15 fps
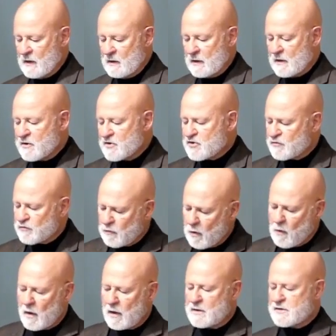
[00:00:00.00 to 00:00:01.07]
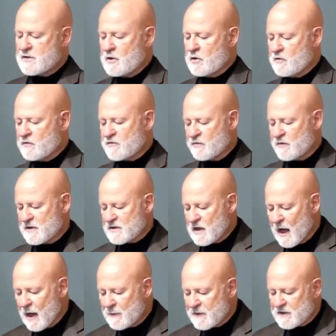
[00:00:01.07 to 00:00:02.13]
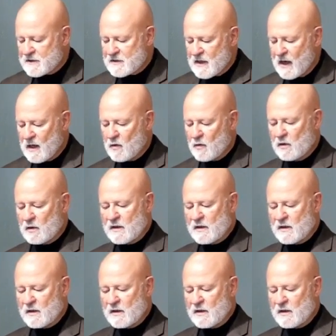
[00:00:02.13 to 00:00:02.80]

Let us throw ourselves from the top of the tower.